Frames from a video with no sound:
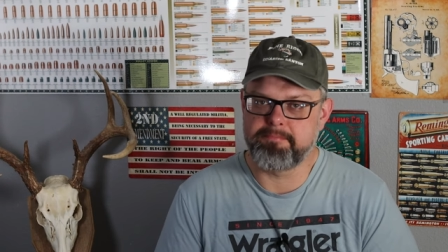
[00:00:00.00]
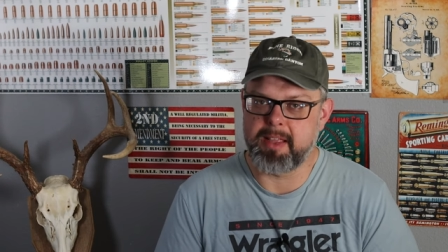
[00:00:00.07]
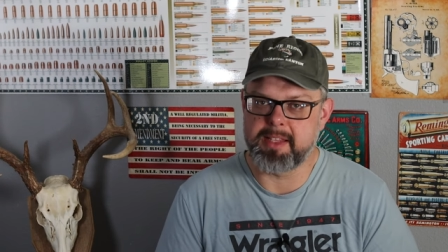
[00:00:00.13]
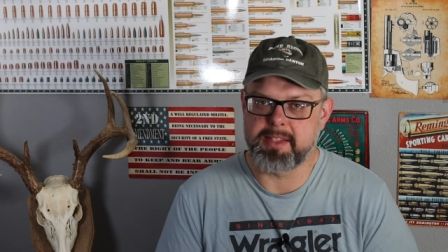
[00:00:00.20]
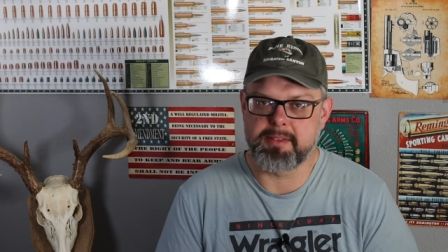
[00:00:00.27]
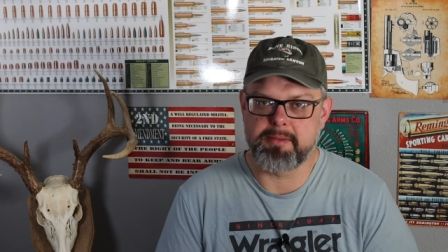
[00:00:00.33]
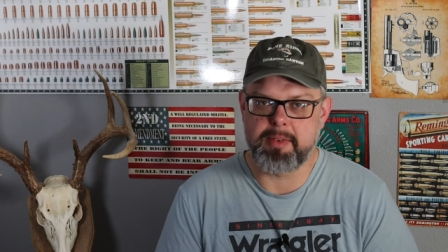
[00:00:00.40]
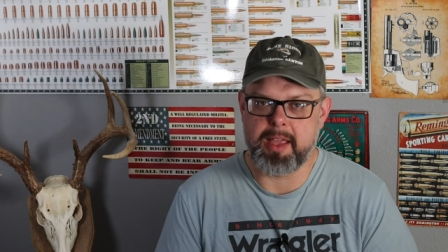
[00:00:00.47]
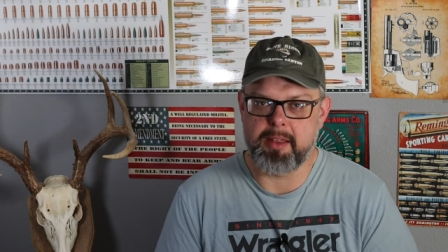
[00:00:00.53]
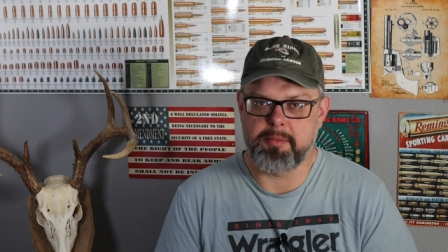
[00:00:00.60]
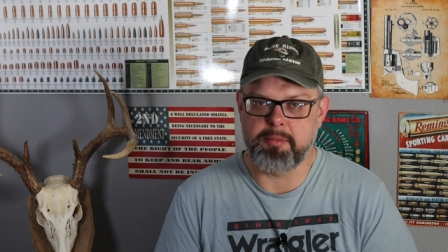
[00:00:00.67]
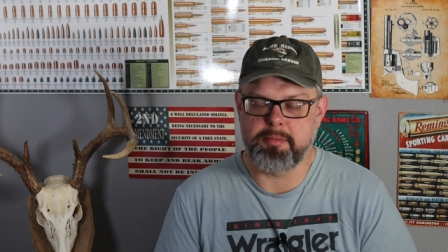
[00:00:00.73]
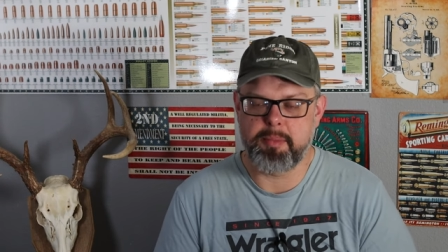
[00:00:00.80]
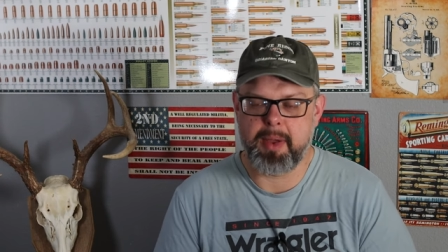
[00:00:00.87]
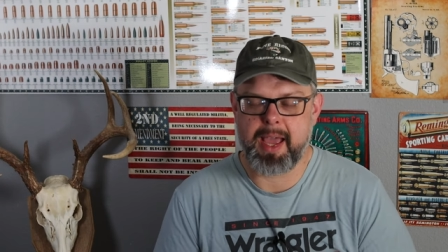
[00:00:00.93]
it's
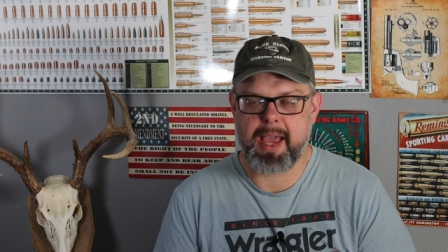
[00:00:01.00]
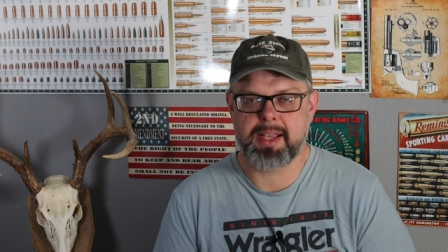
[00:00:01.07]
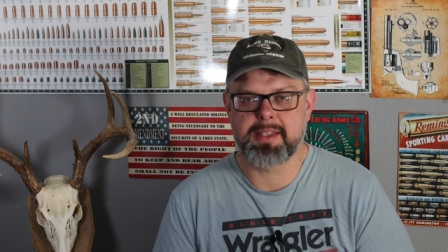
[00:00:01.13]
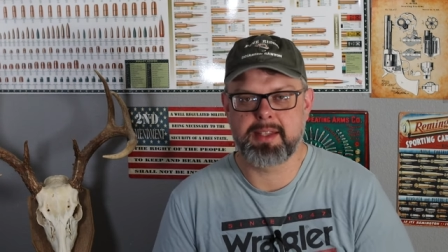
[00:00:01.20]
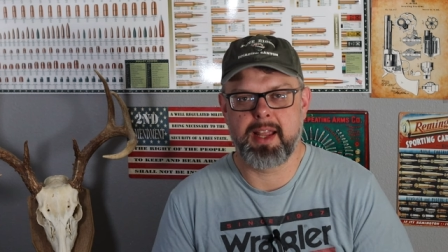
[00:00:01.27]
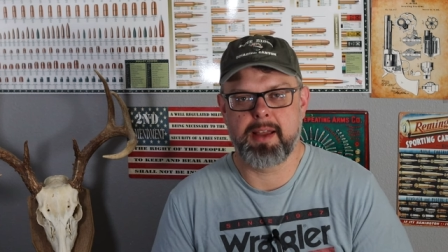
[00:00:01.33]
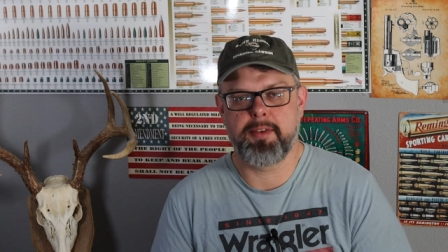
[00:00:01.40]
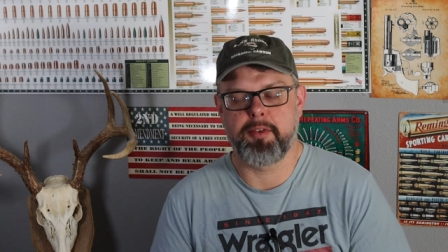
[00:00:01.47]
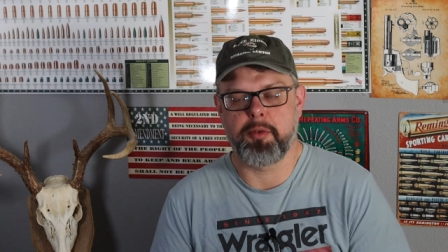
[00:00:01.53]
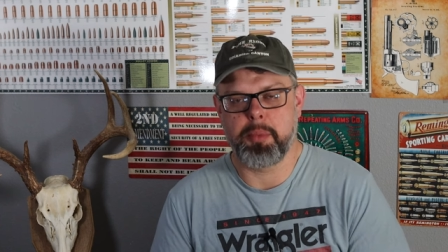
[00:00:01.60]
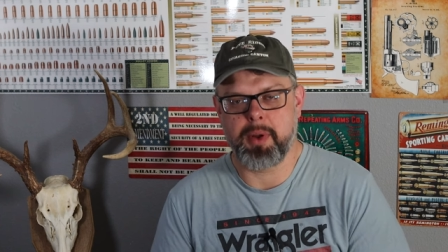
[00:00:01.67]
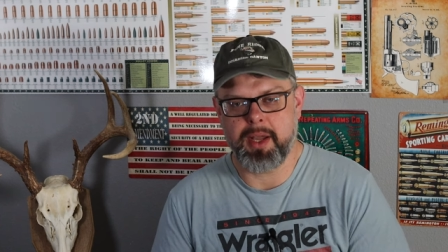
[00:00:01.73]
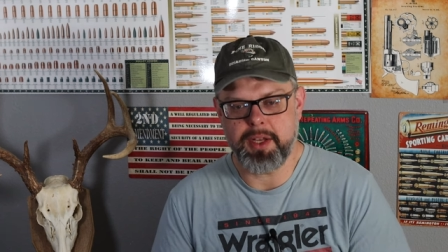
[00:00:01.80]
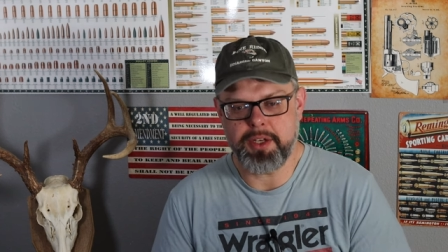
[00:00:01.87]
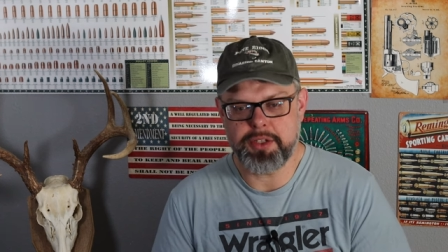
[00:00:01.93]
it packs enough of a
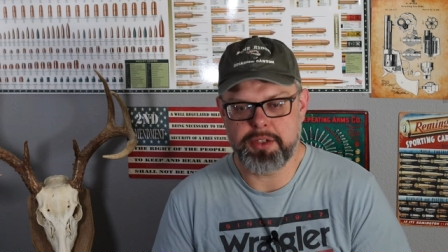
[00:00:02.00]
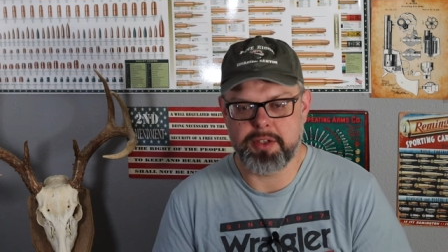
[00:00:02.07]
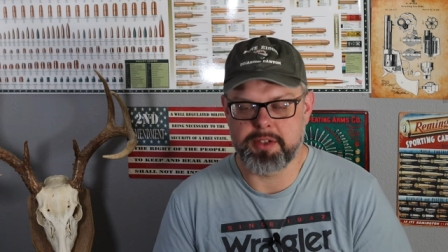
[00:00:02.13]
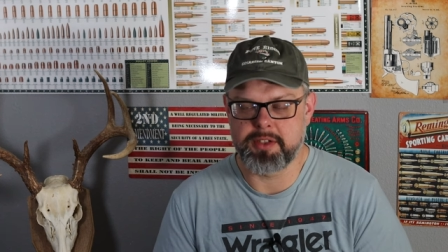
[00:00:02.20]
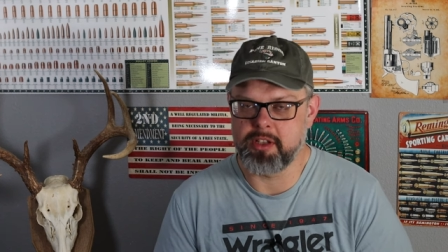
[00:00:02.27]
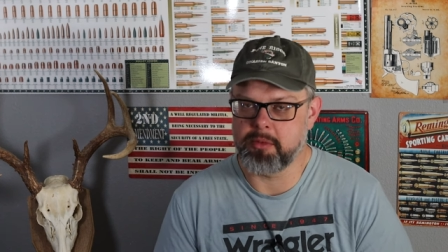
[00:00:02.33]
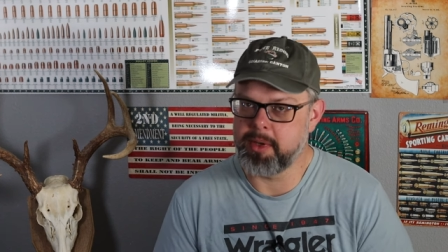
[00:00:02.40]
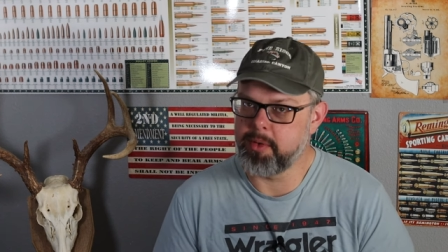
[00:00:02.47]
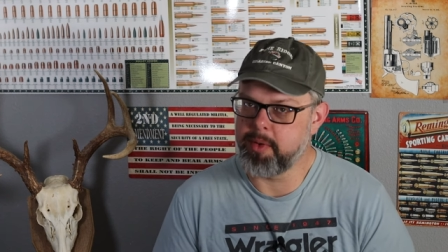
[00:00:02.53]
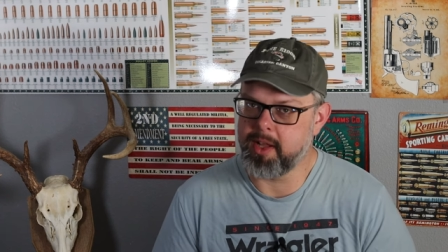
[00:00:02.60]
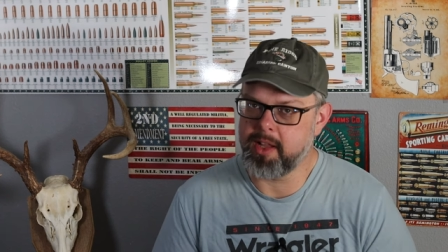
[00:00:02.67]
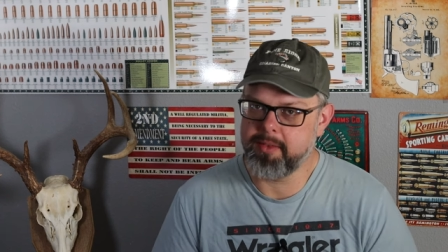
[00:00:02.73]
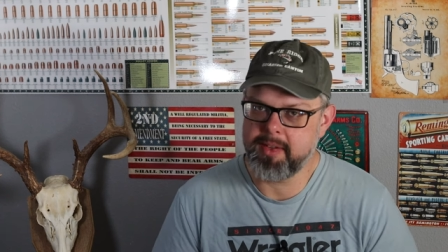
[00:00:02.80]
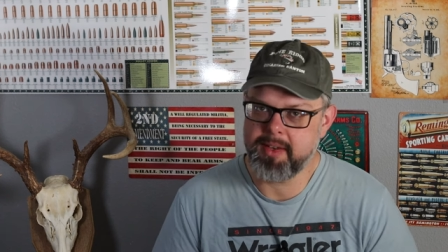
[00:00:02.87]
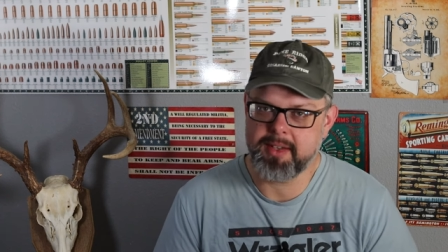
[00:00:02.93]
punch to still be
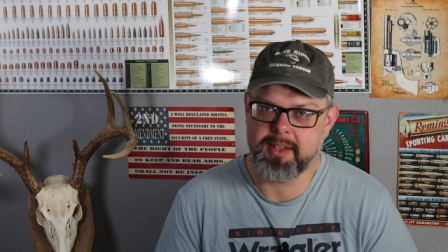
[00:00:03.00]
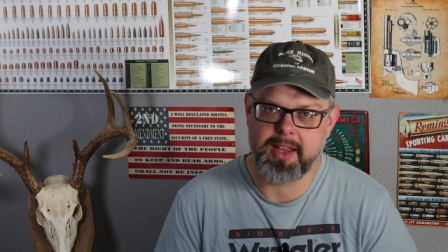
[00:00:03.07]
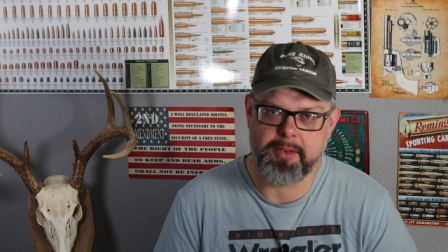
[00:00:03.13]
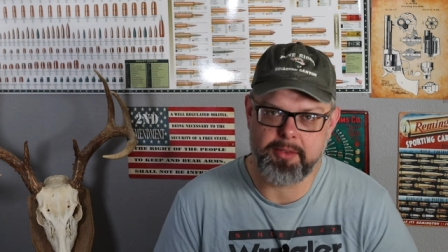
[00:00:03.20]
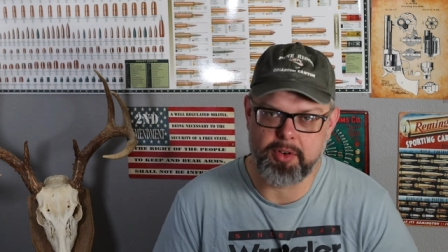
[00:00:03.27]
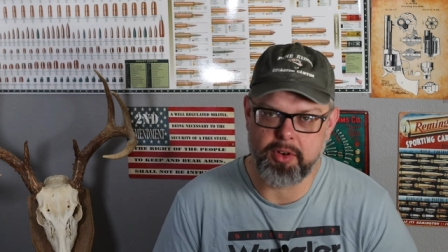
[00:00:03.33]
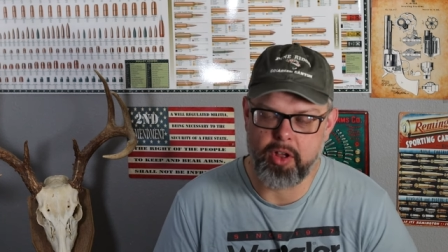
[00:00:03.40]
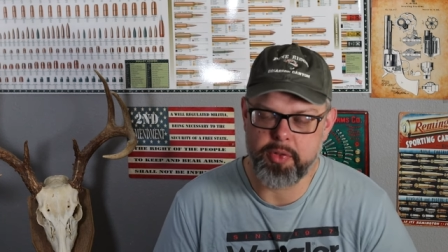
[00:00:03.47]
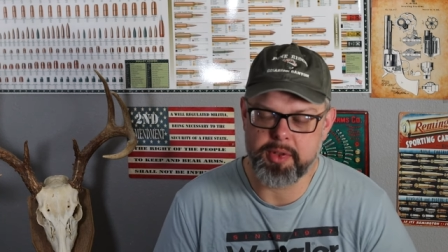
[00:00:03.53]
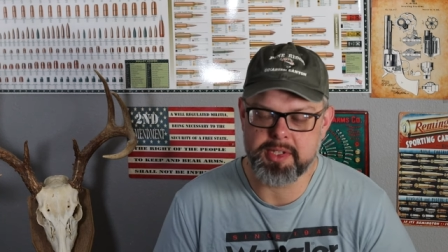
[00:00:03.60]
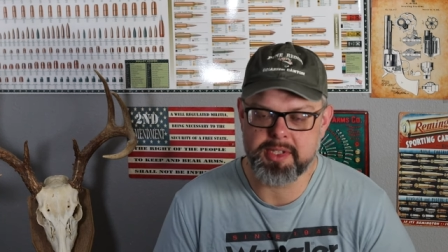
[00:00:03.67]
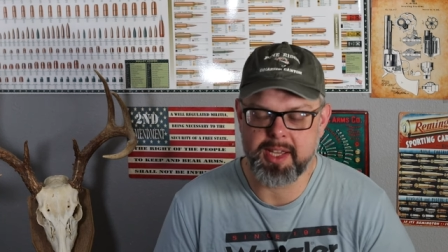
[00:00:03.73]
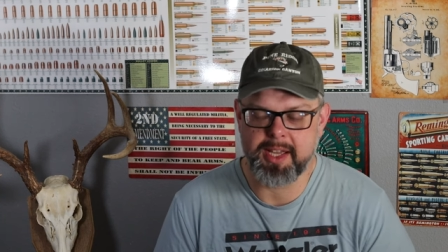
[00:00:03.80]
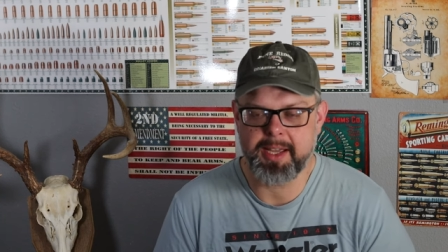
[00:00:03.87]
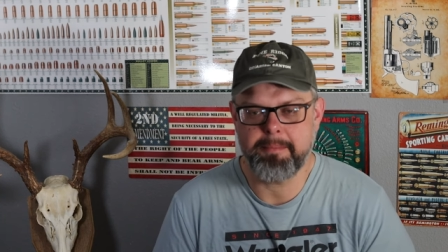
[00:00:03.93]
relevant after all
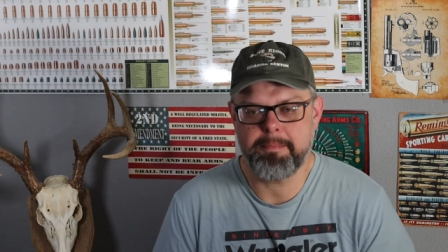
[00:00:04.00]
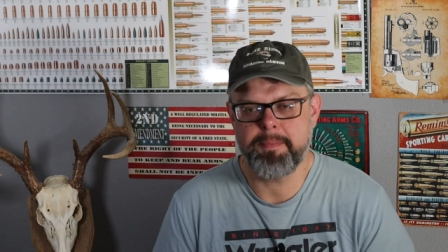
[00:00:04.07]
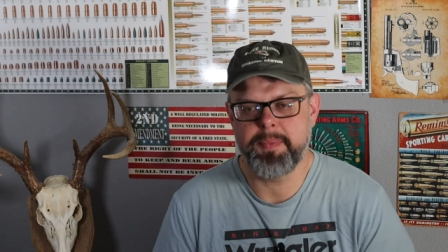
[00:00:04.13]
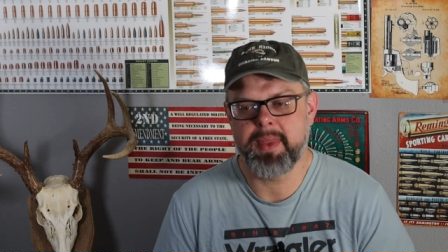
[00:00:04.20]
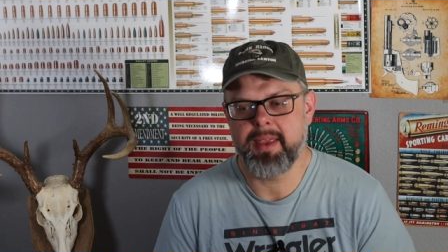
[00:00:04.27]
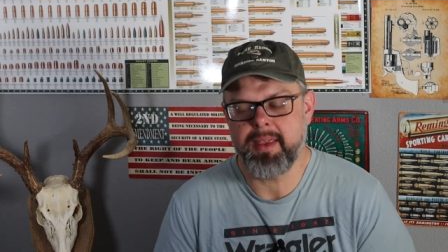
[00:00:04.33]
this time.